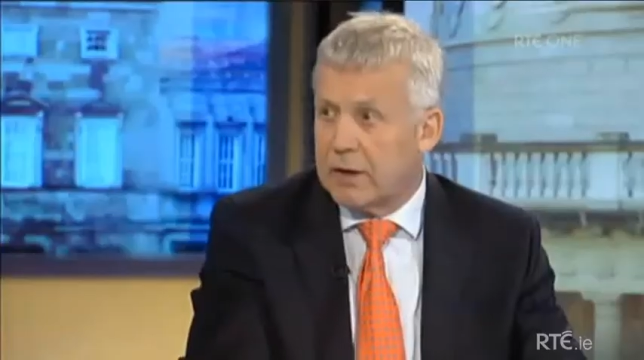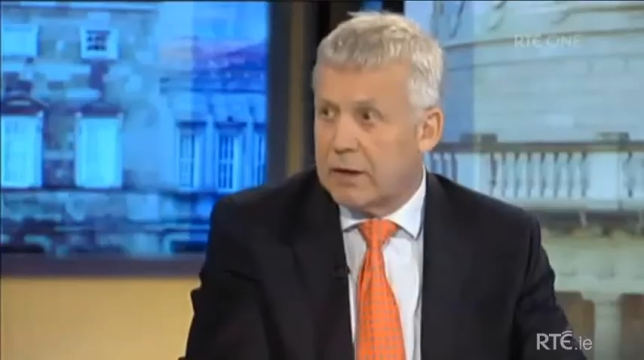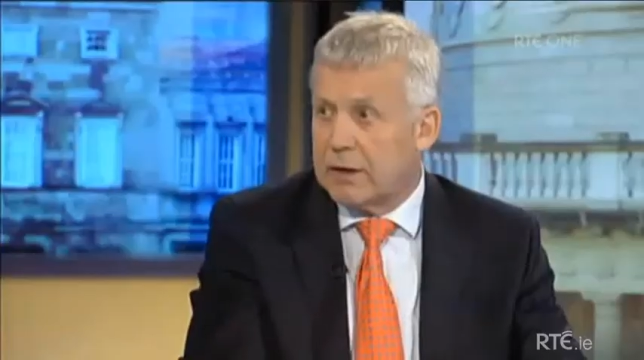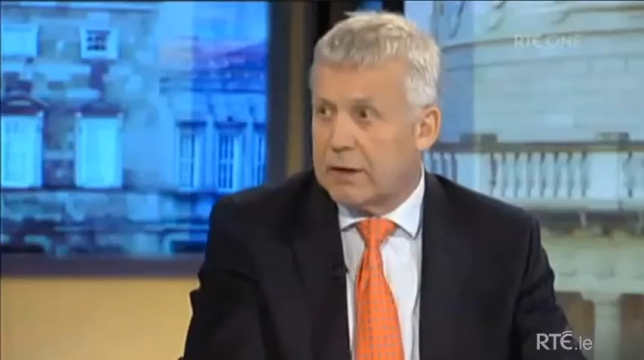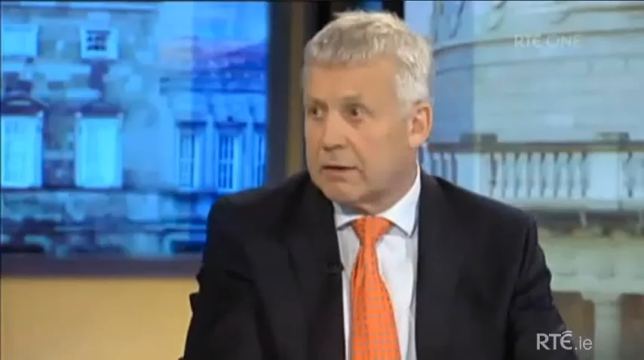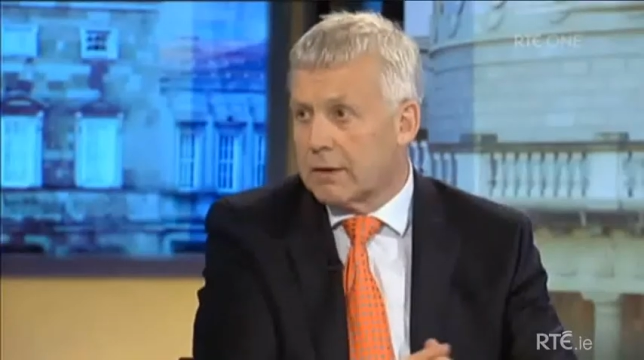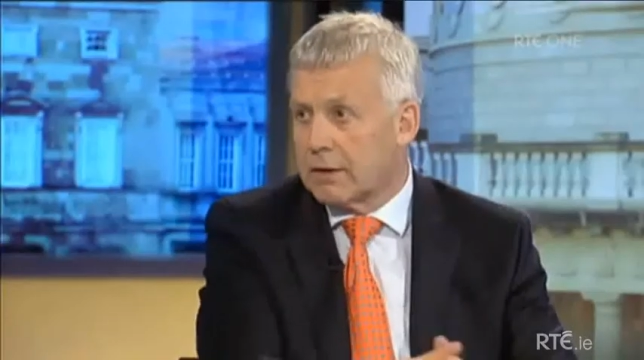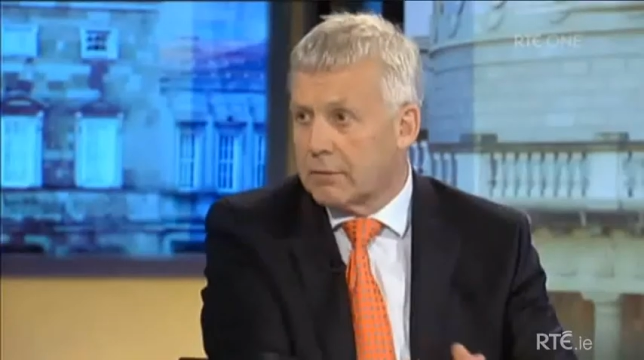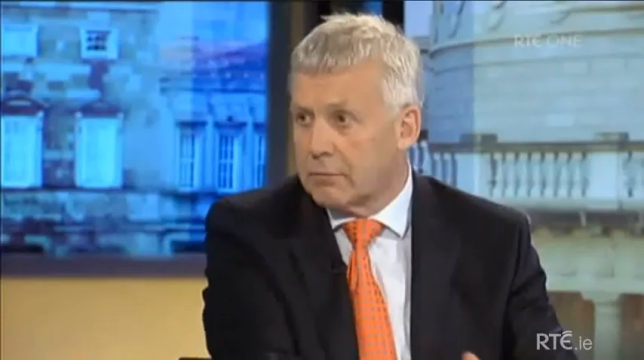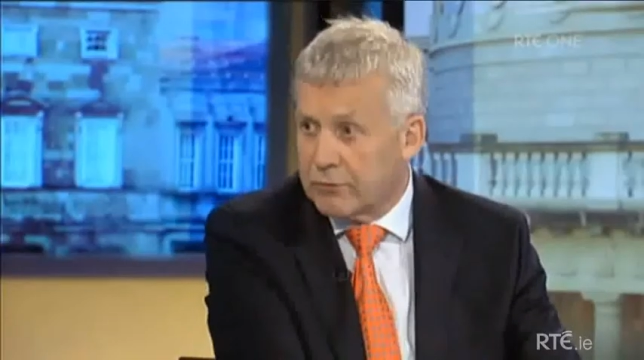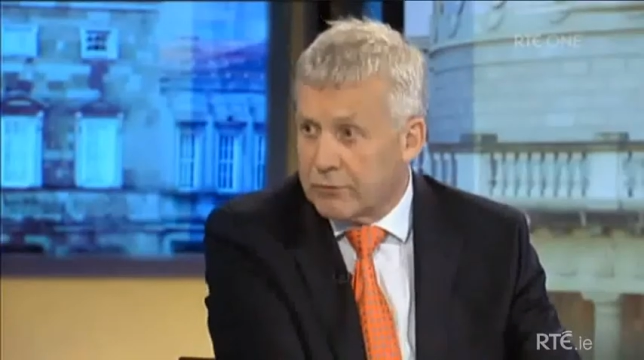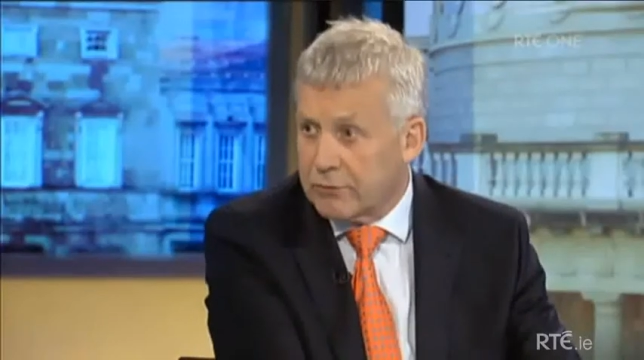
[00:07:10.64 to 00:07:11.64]
said that
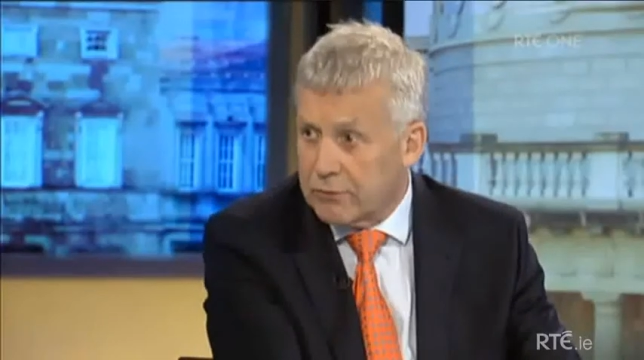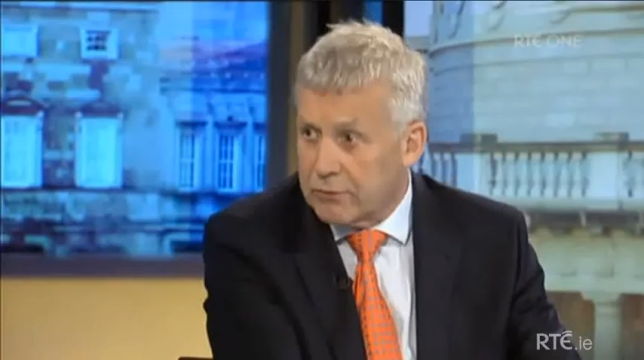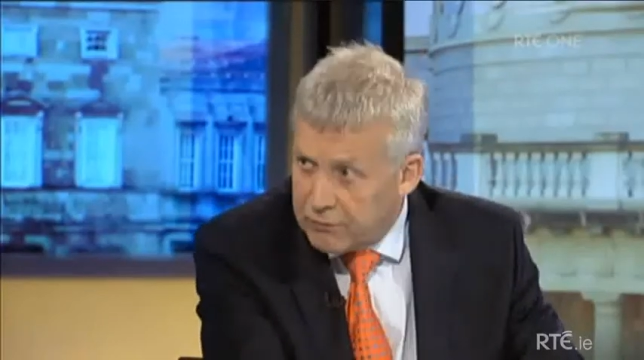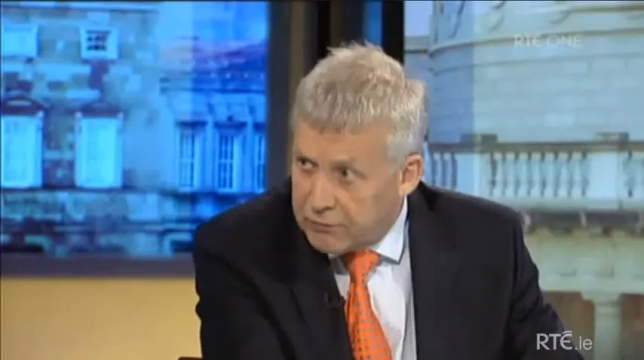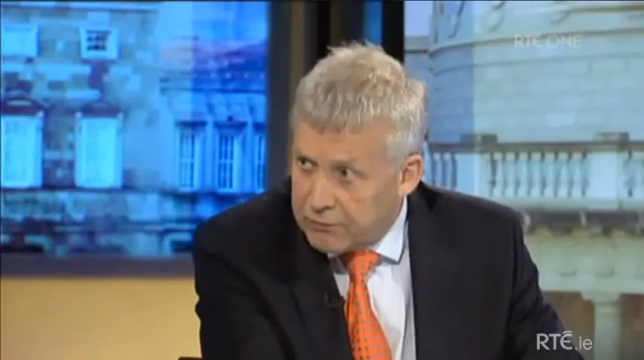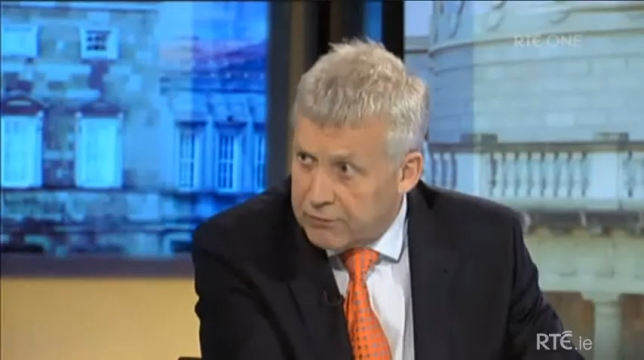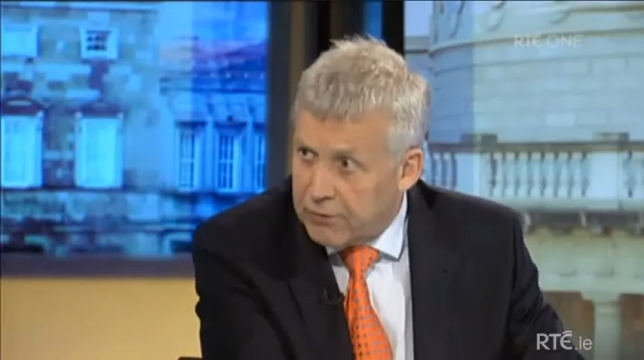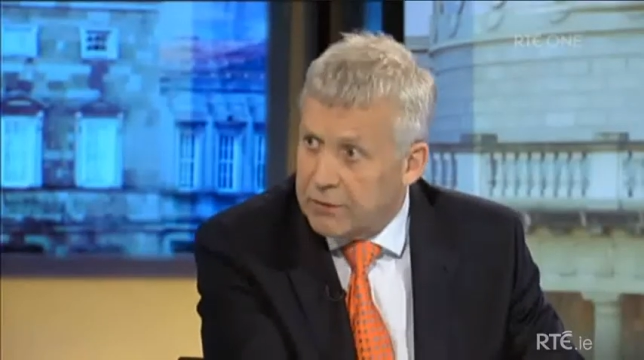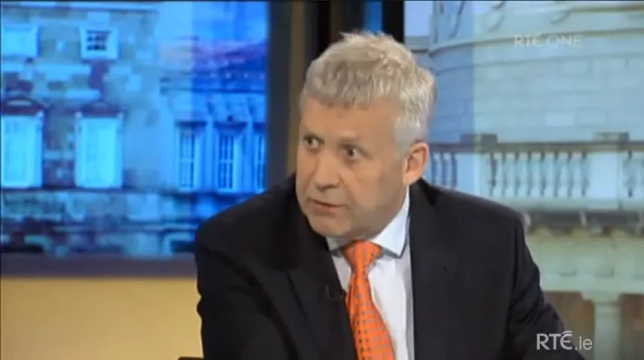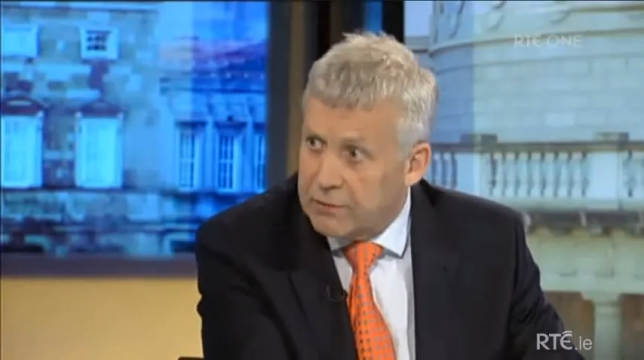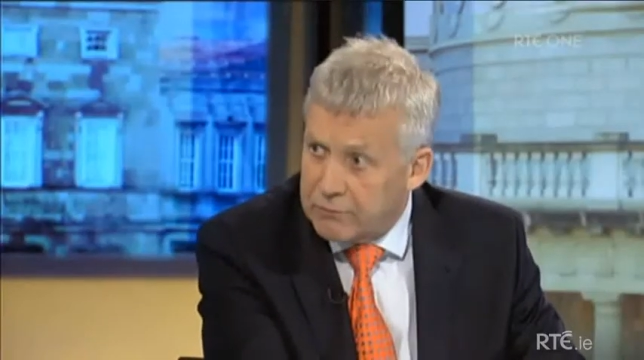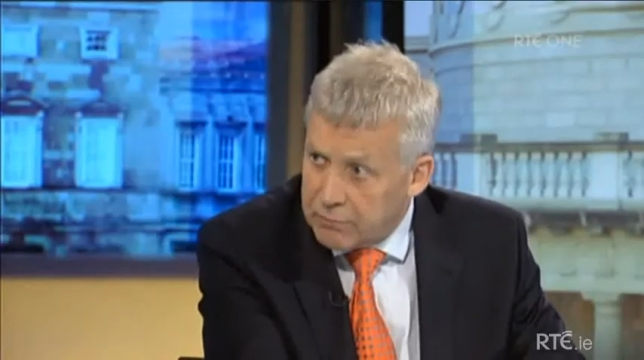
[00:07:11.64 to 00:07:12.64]
it was on foot
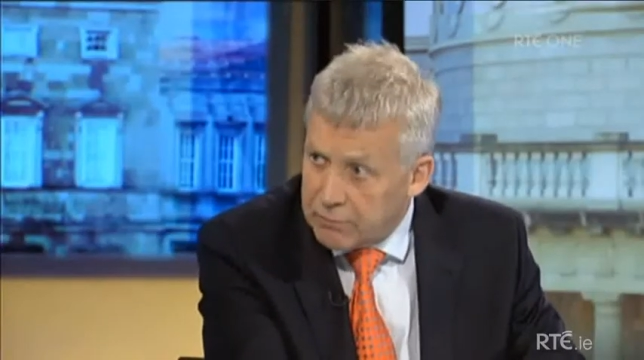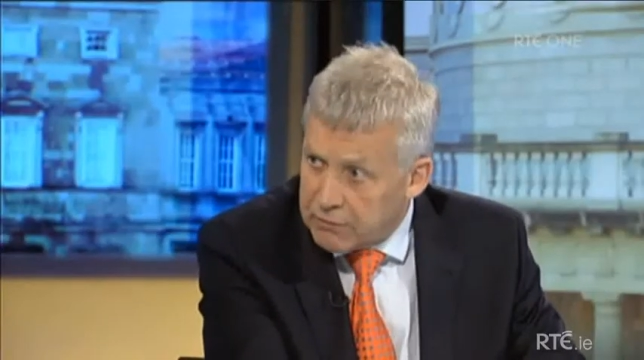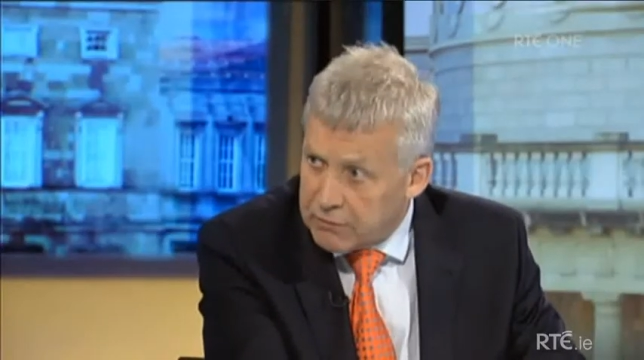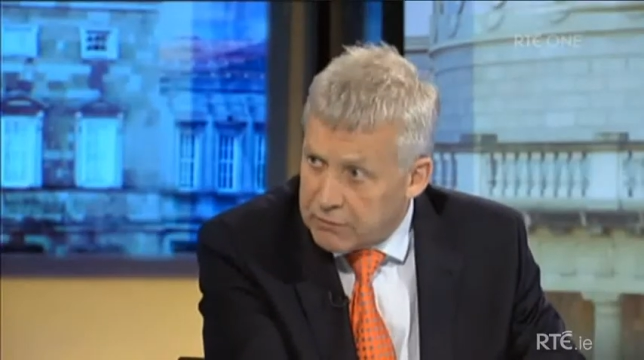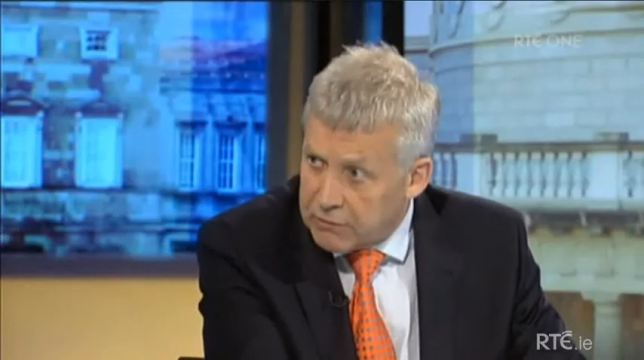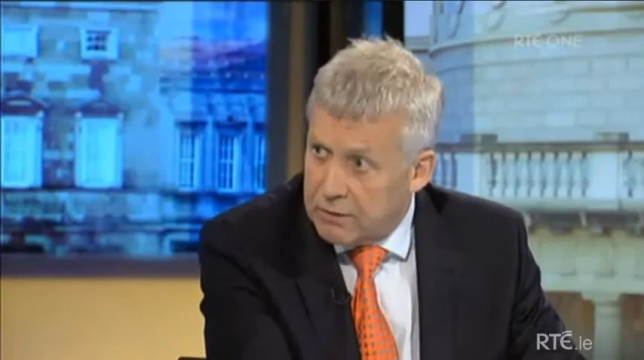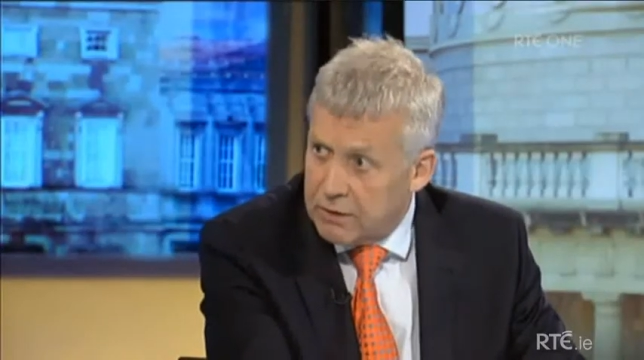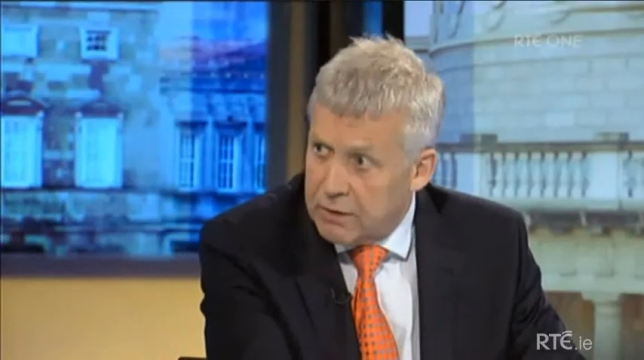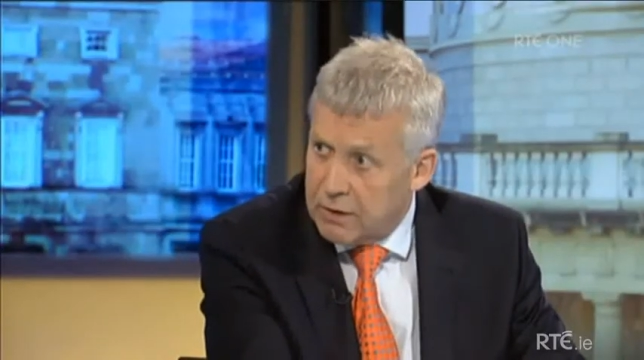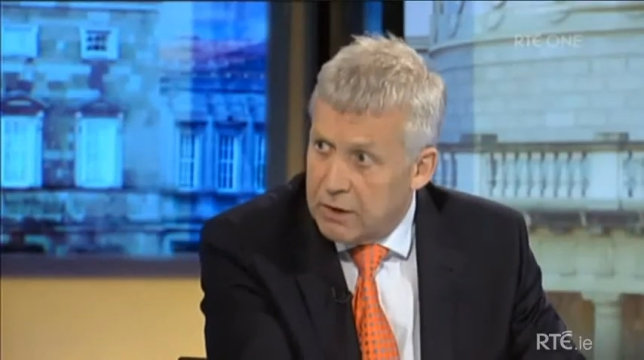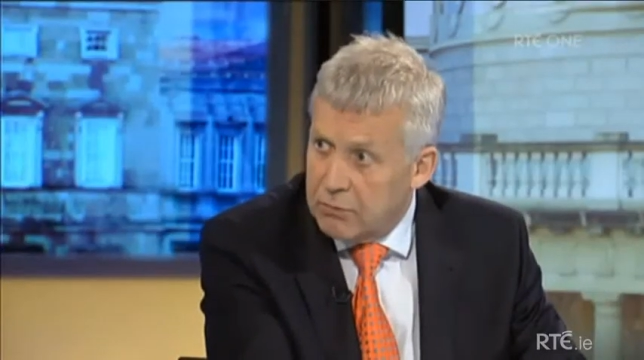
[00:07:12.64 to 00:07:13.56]
of the information